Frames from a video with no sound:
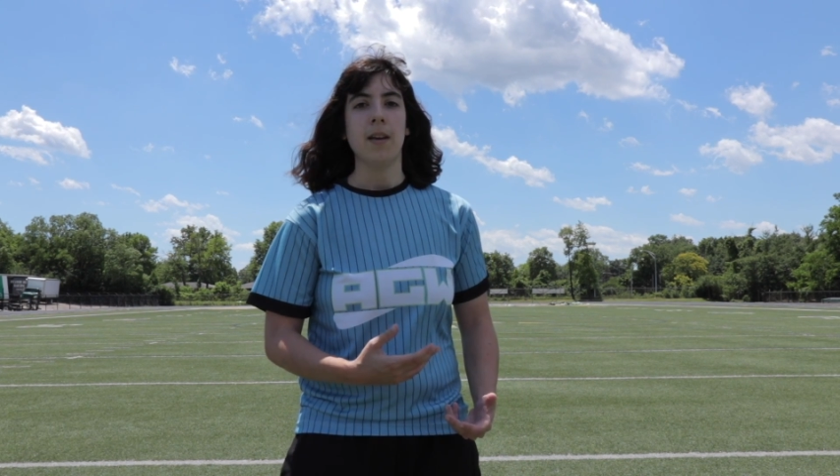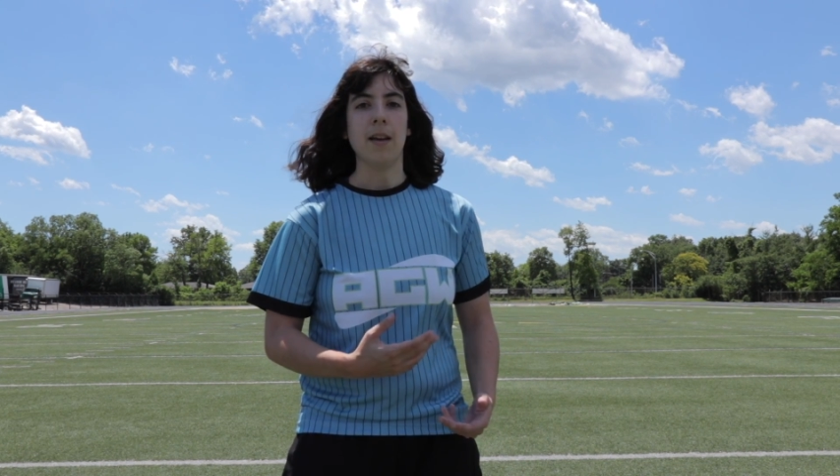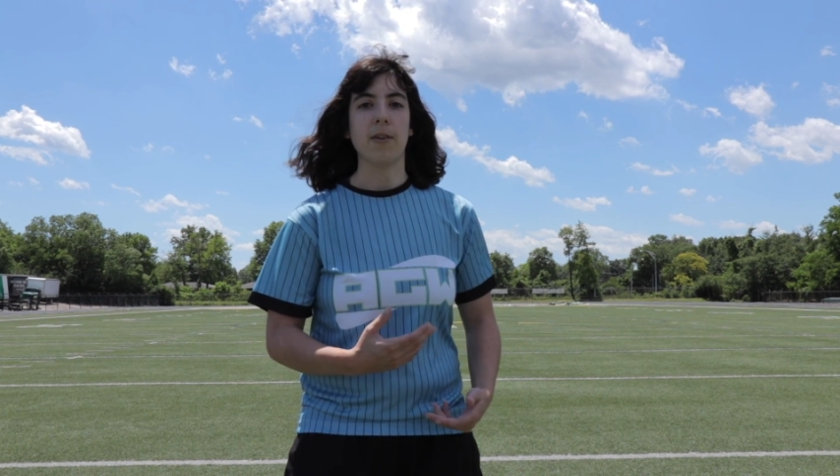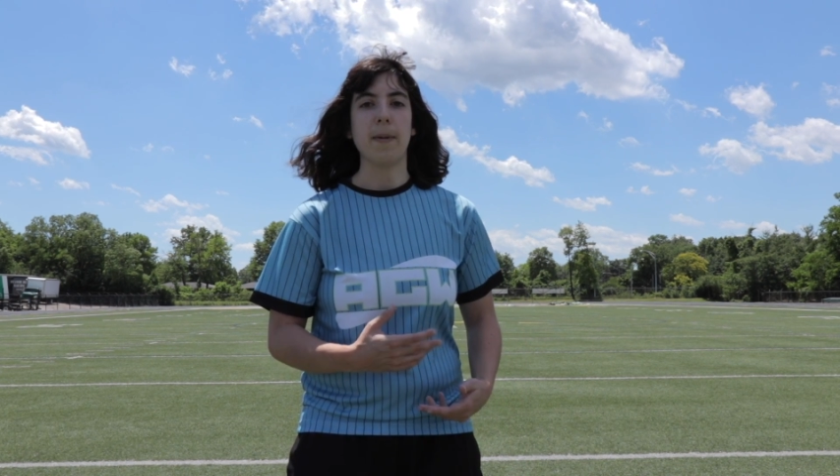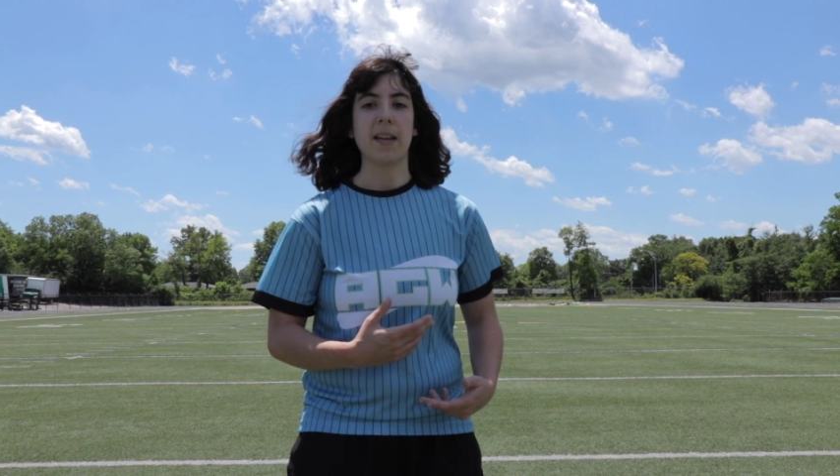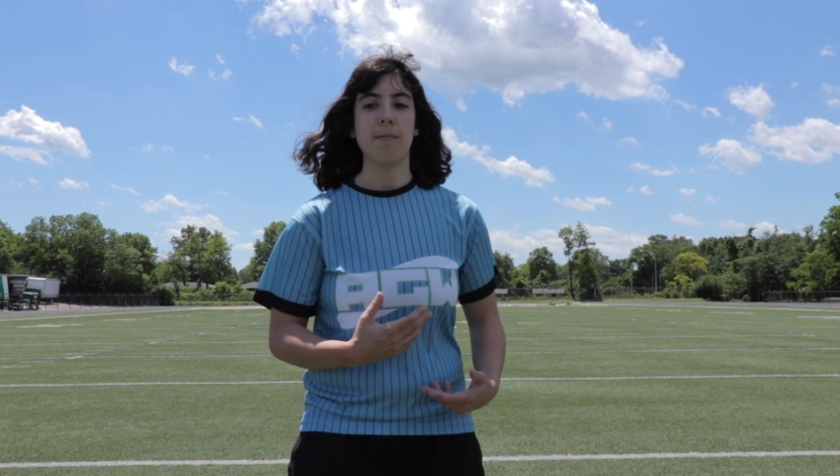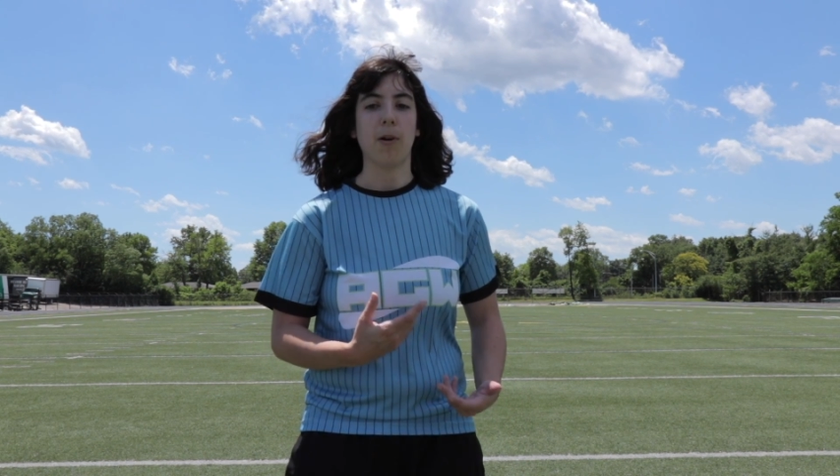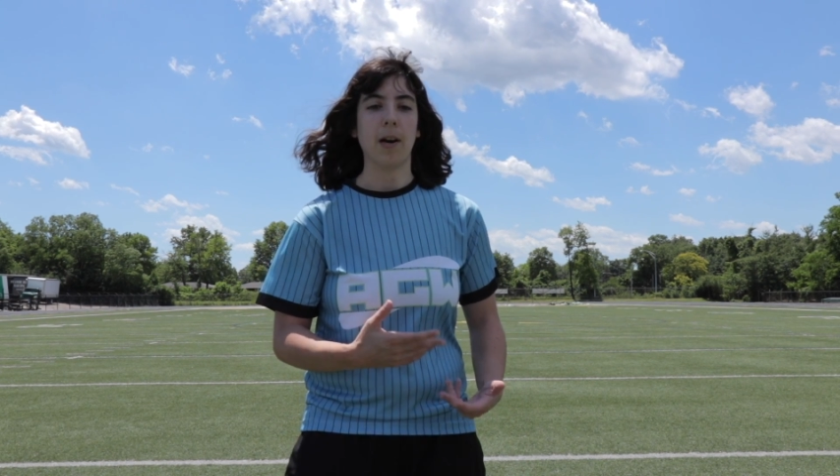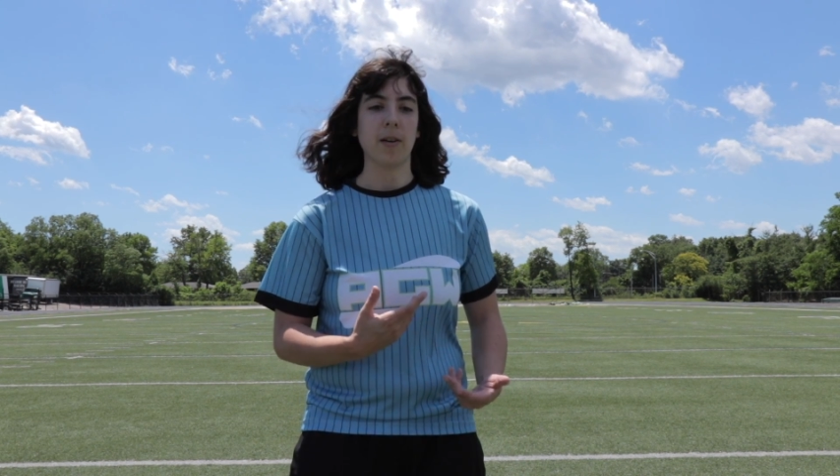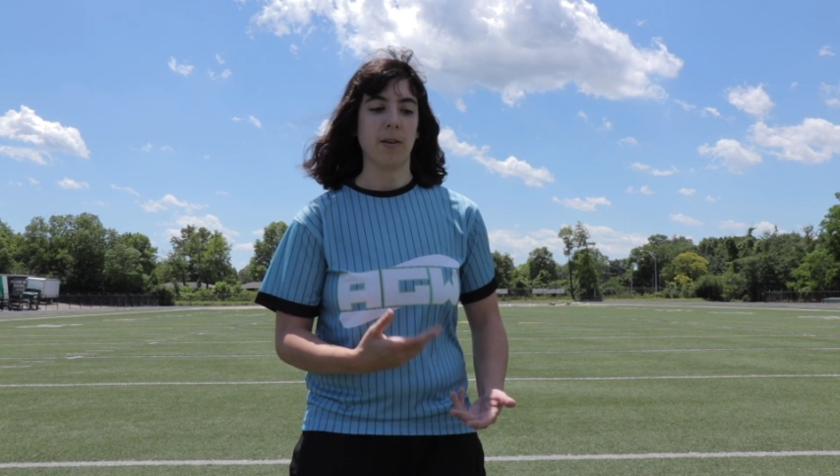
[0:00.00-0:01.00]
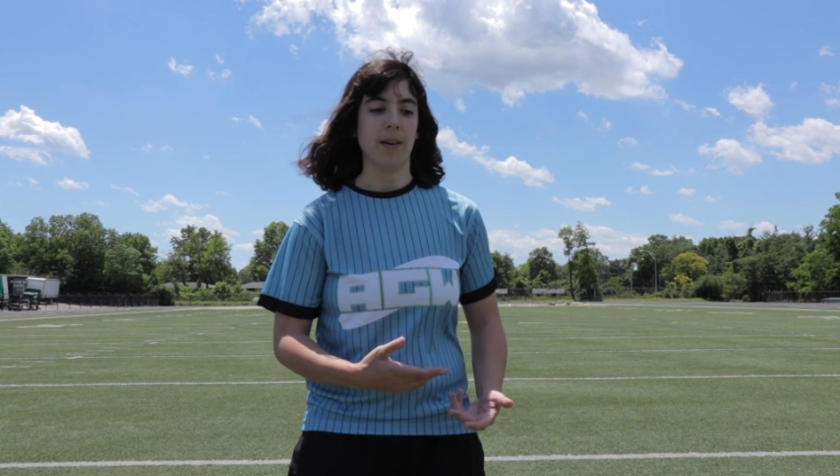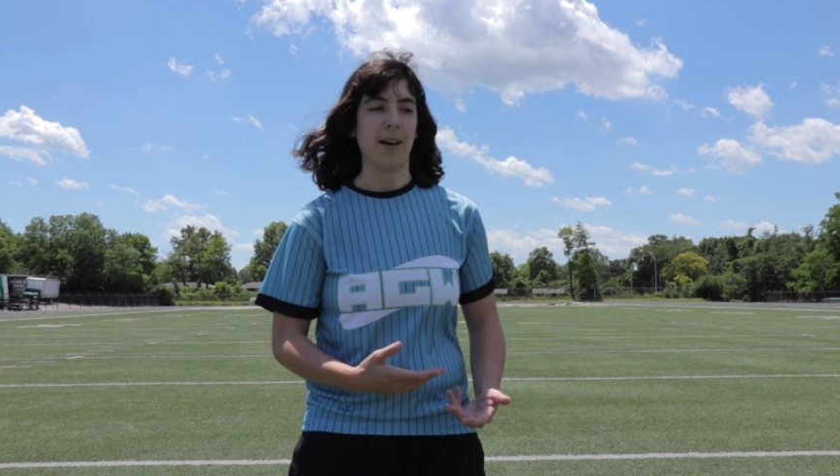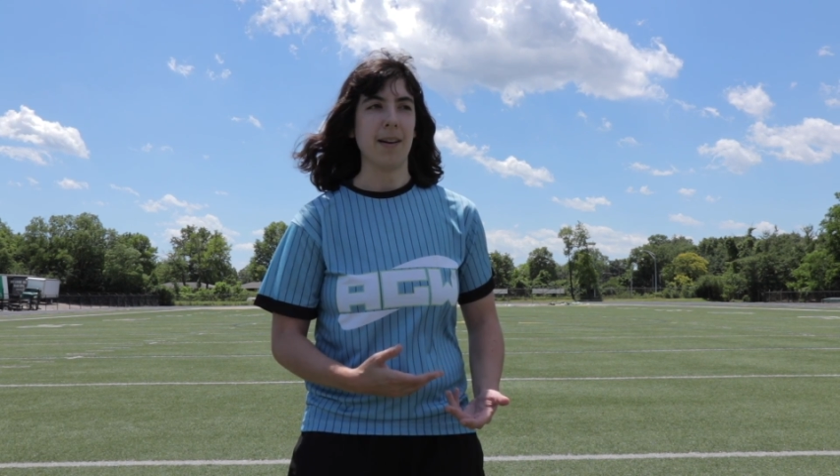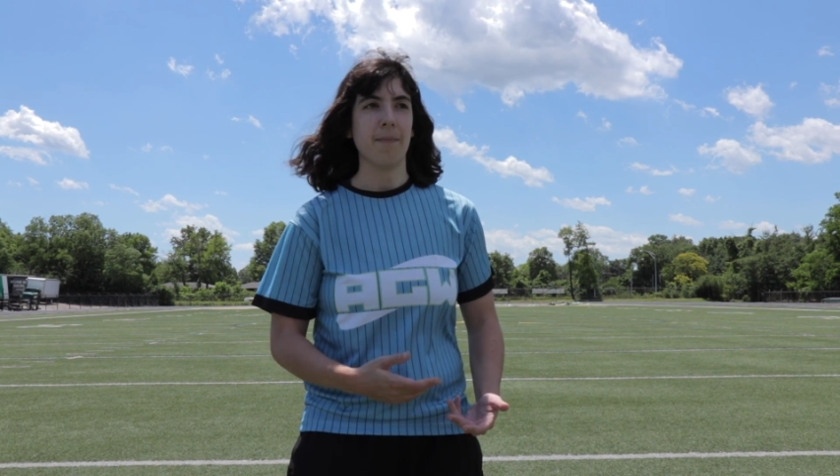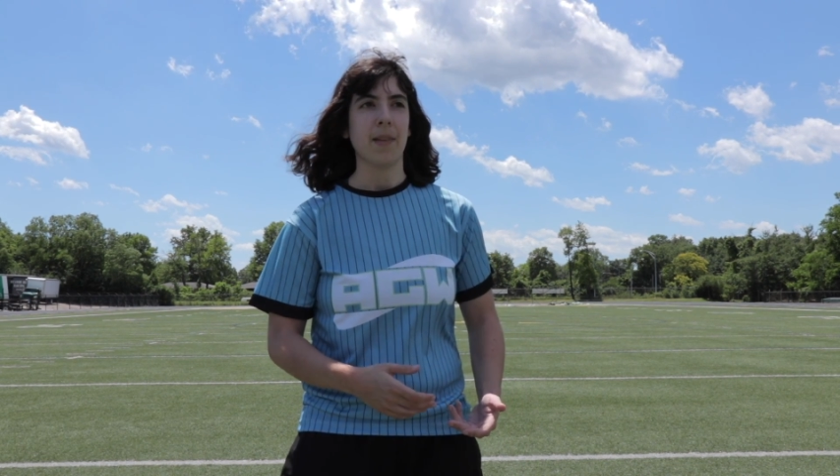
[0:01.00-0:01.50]
if you're making progress or
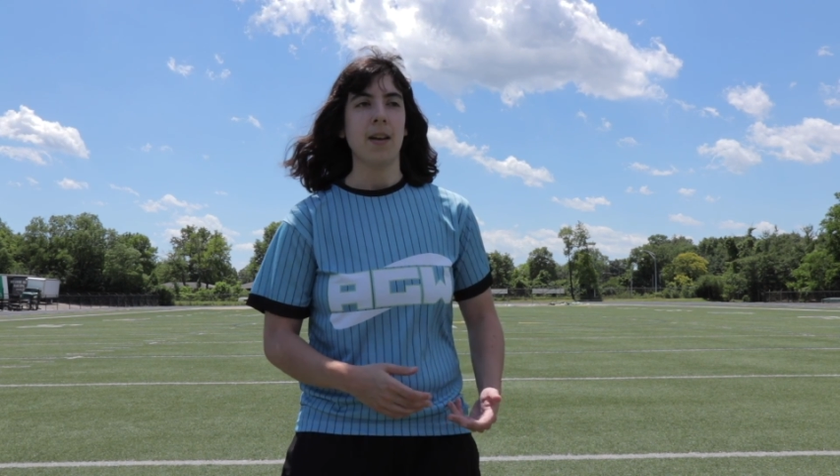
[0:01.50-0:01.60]
not.